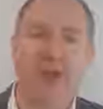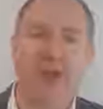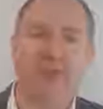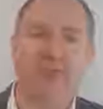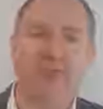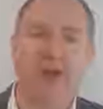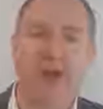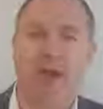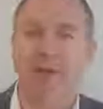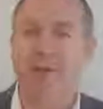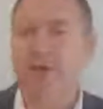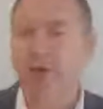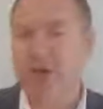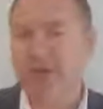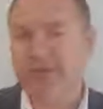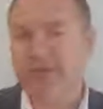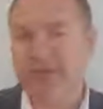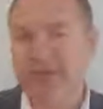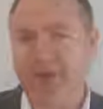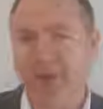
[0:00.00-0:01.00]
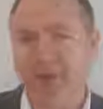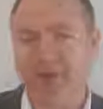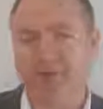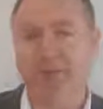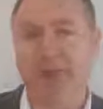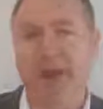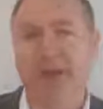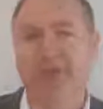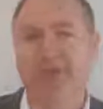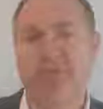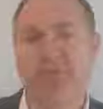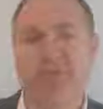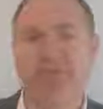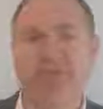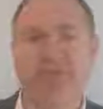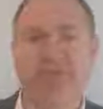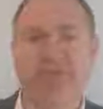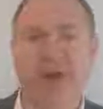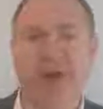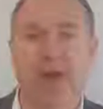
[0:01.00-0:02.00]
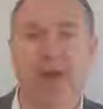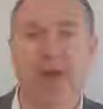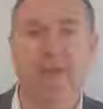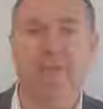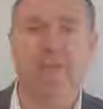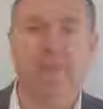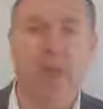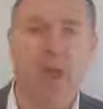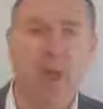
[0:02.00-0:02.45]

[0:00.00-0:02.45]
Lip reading: So if you're a service-based business owner,